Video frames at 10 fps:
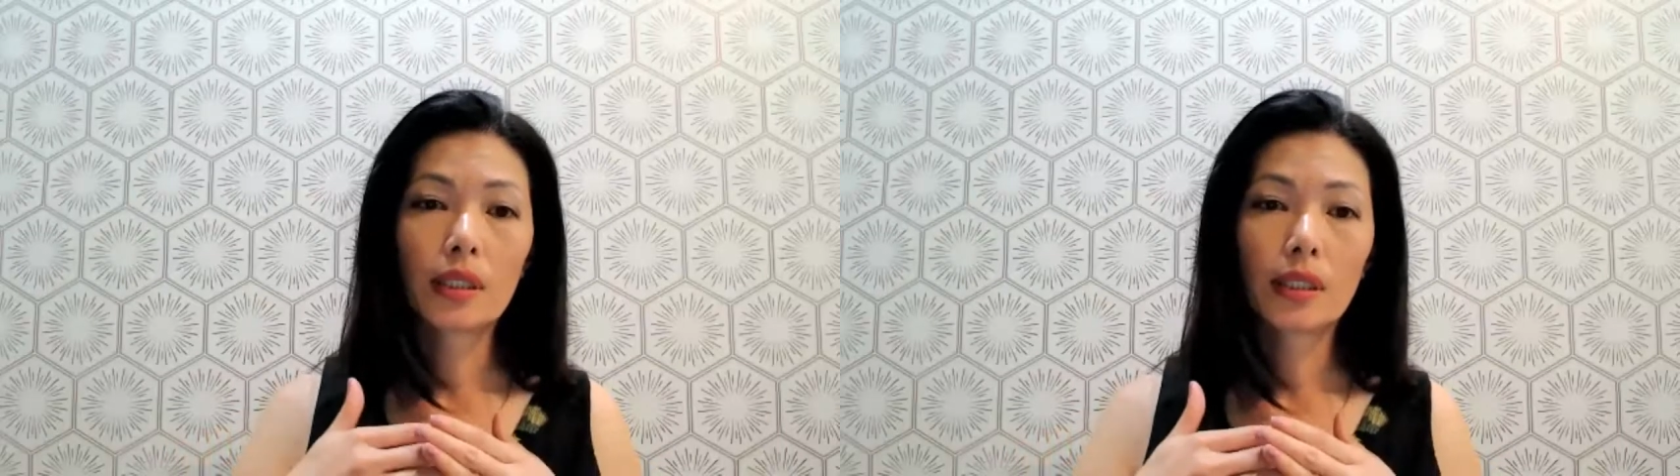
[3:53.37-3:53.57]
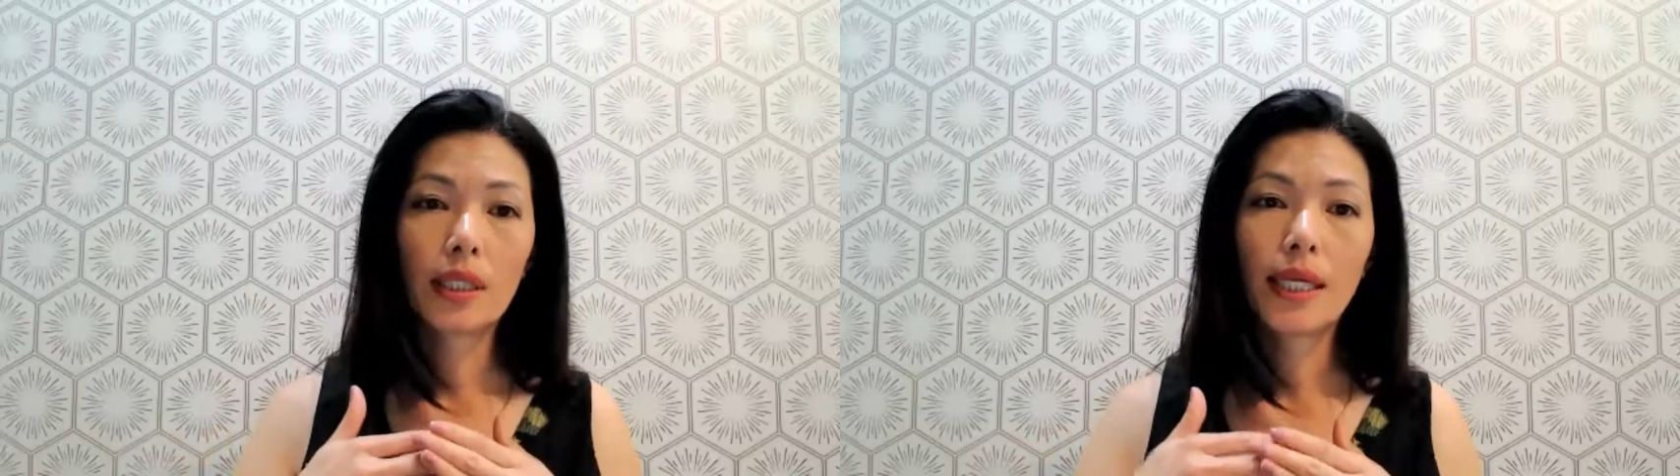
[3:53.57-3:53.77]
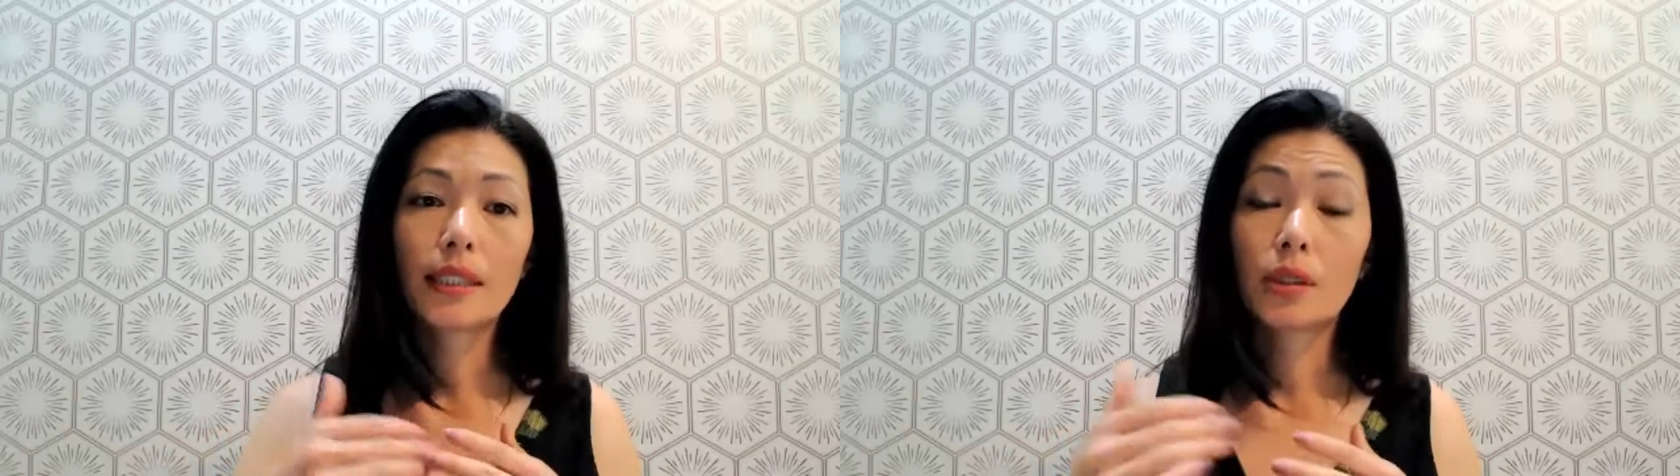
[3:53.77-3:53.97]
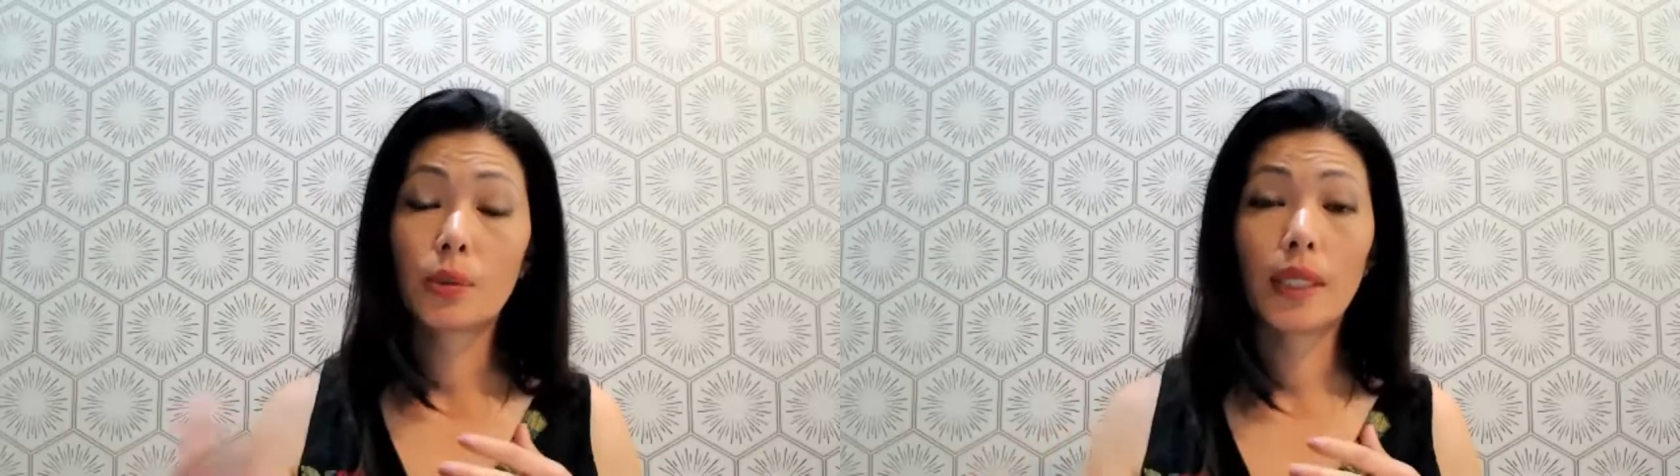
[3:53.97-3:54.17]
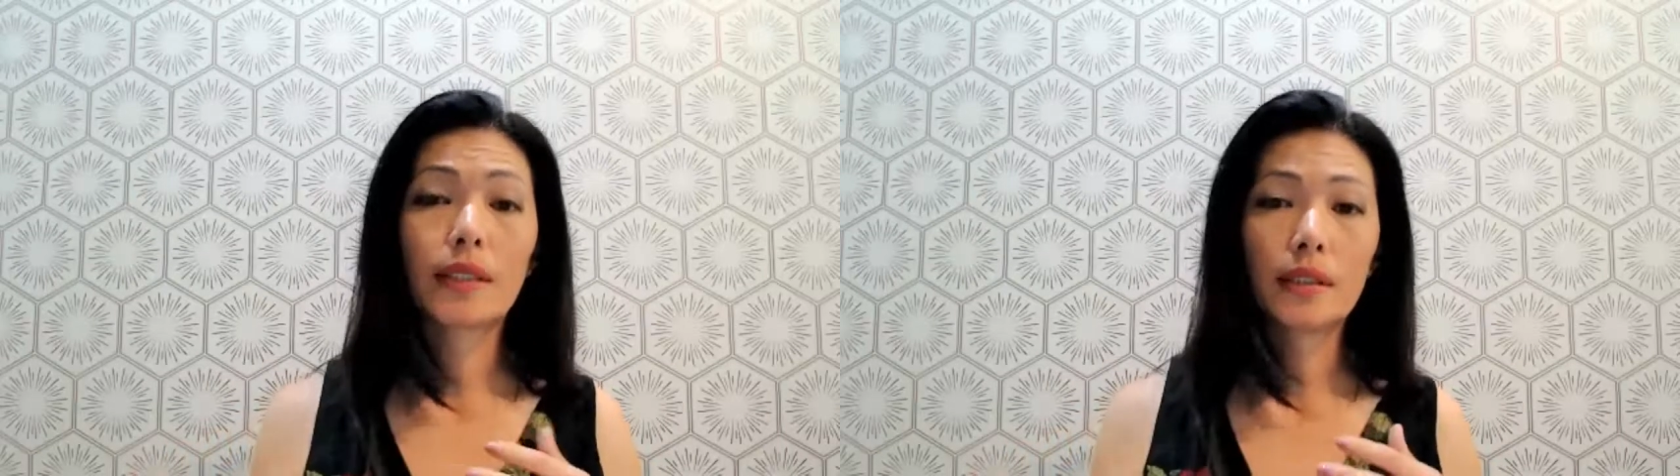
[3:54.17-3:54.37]
connect
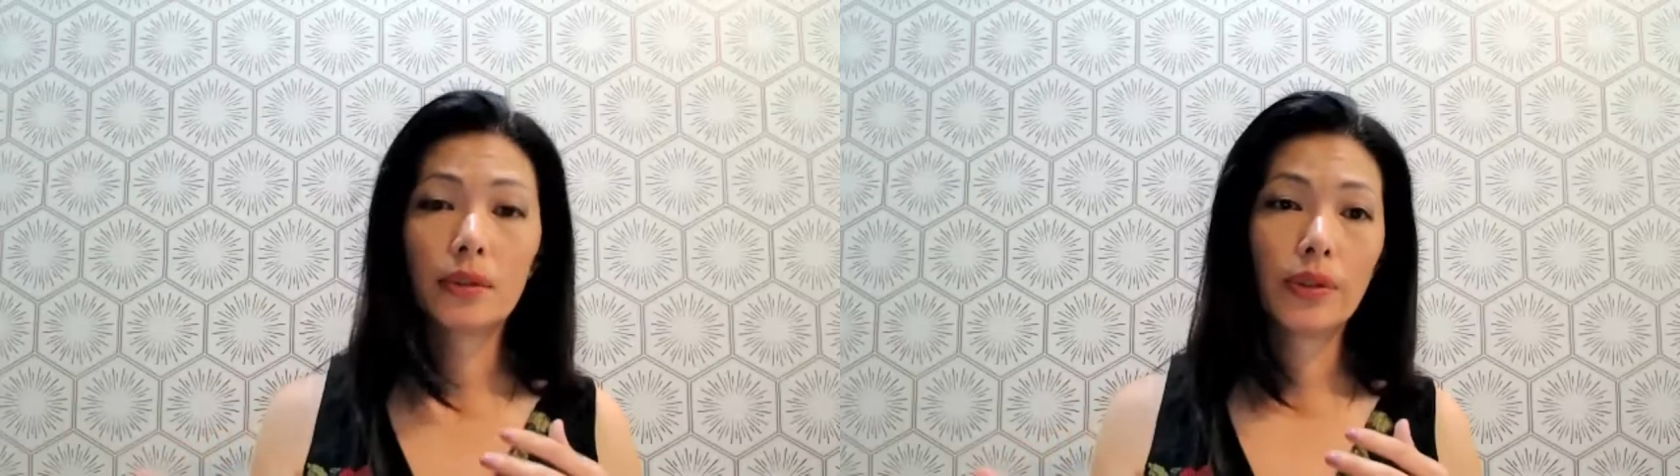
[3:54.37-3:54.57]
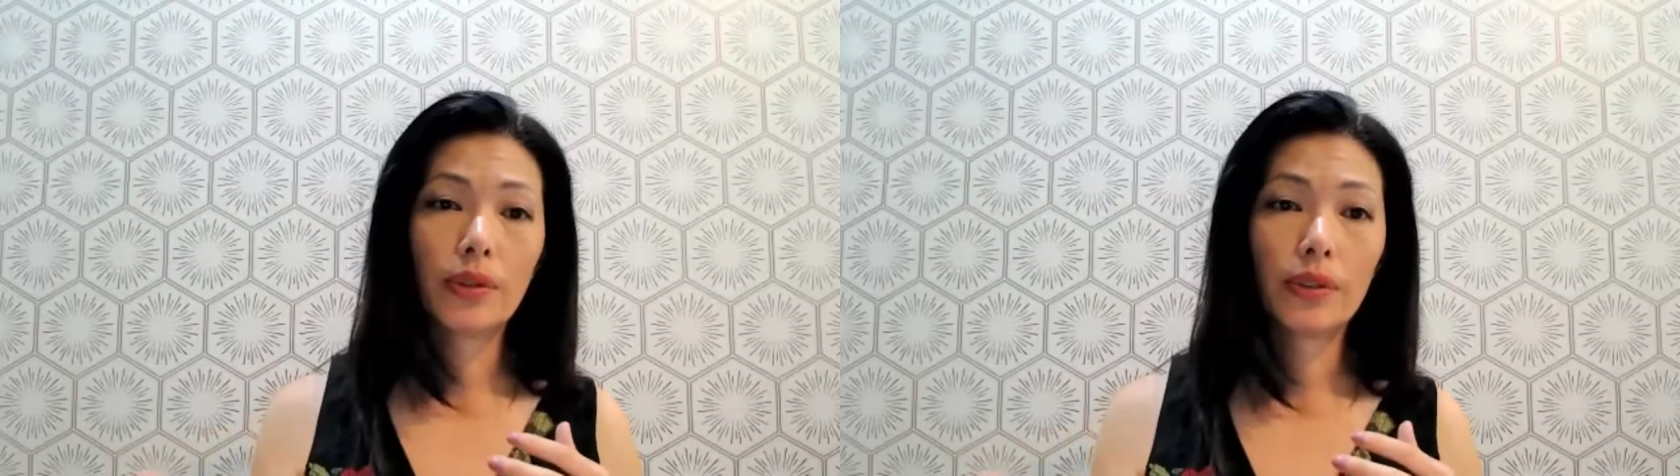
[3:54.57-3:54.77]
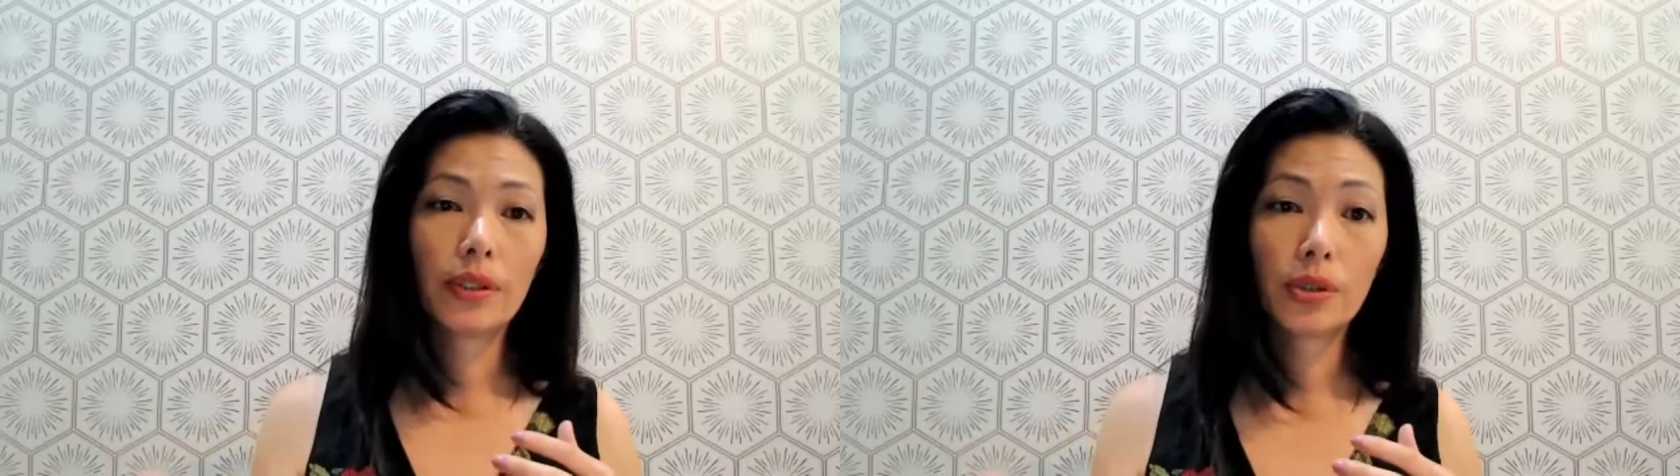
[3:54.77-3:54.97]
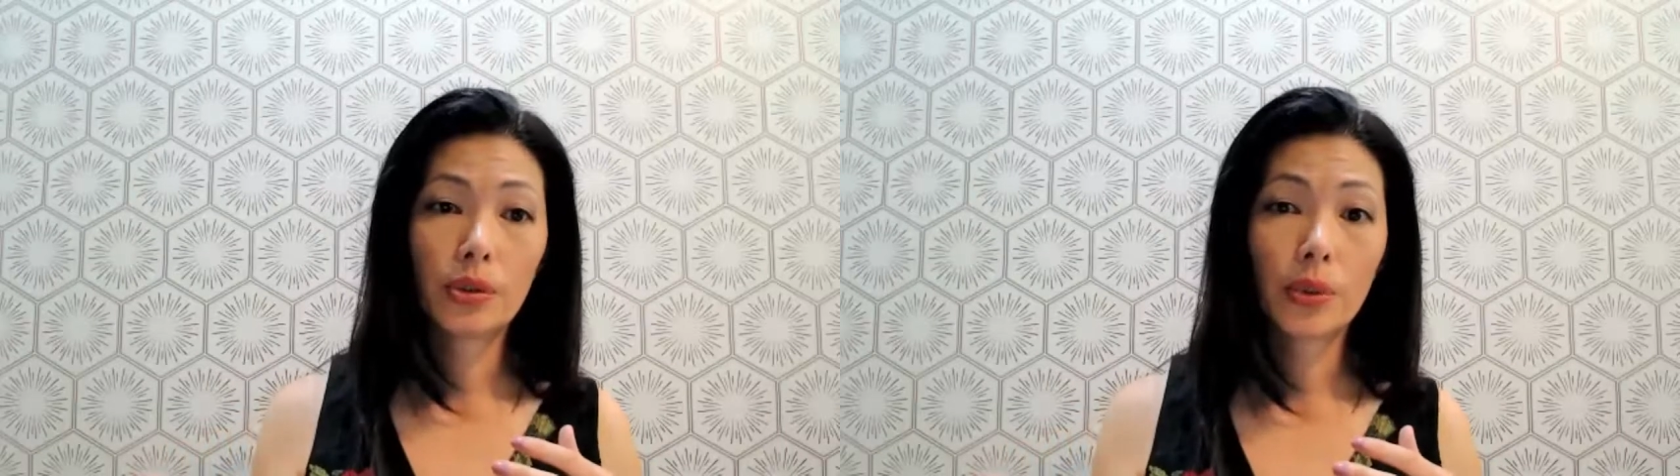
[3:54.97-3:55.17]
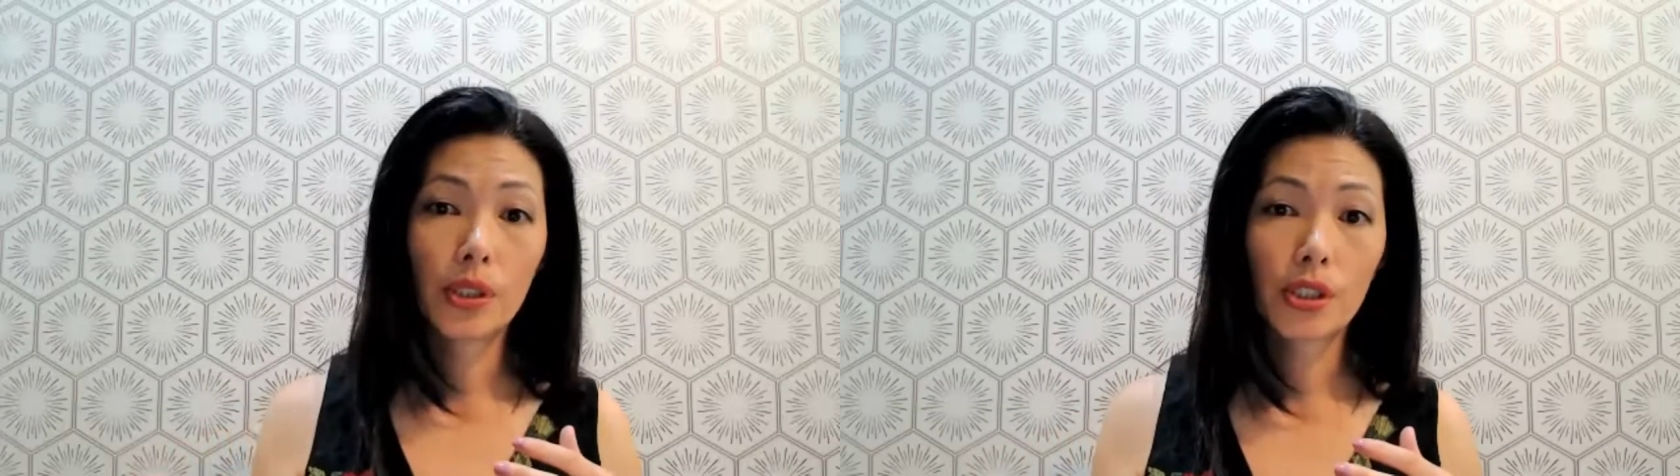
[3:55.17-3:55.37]
directly with your
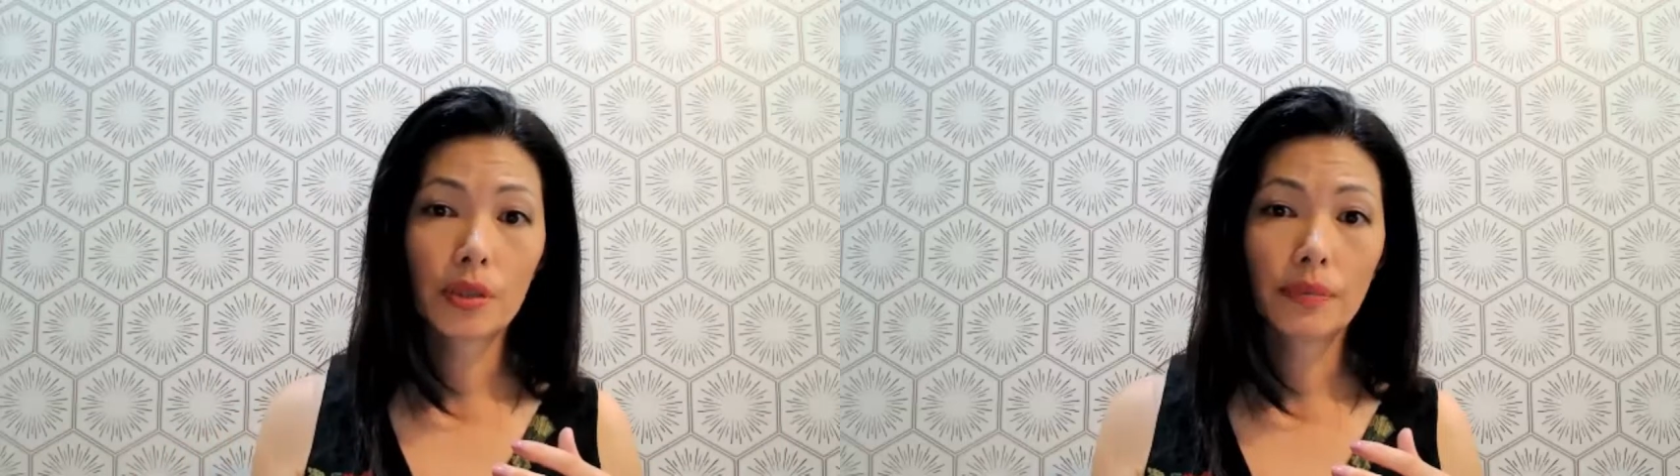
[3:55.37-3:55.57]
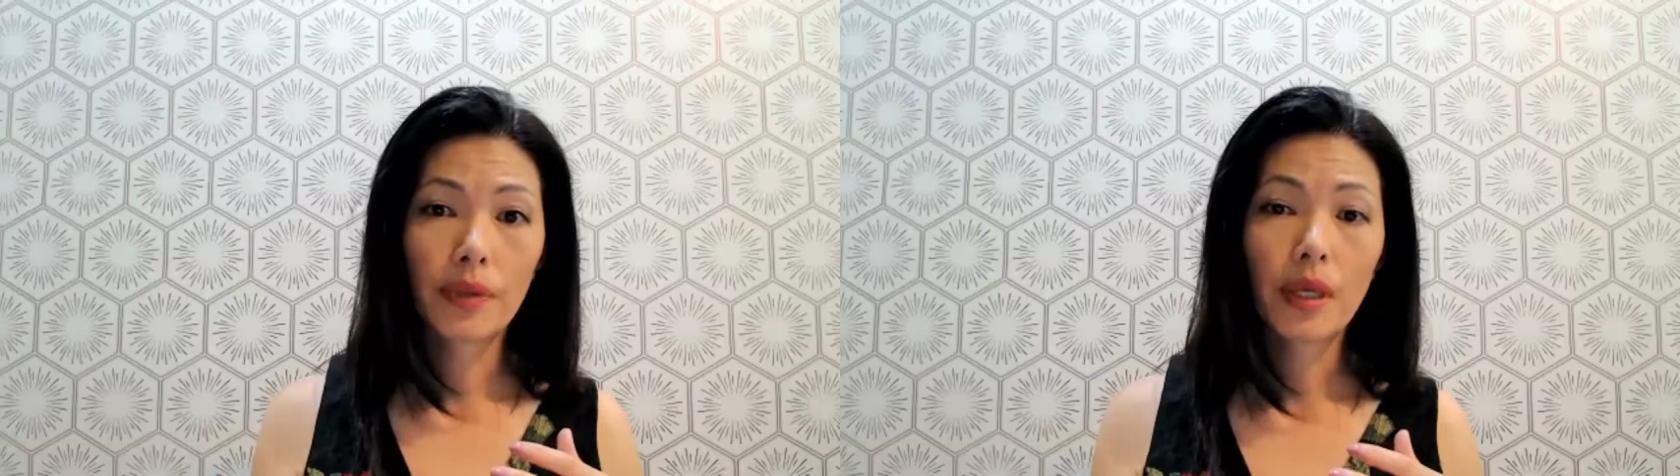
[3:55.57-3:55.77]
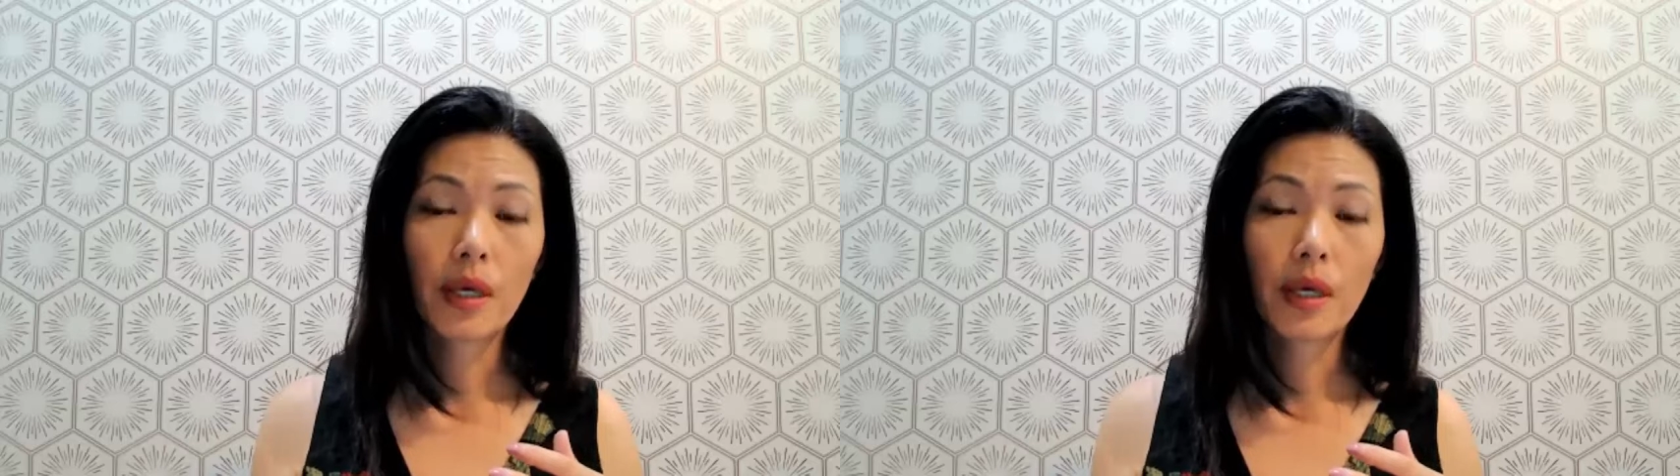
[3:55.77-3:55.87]
intuition.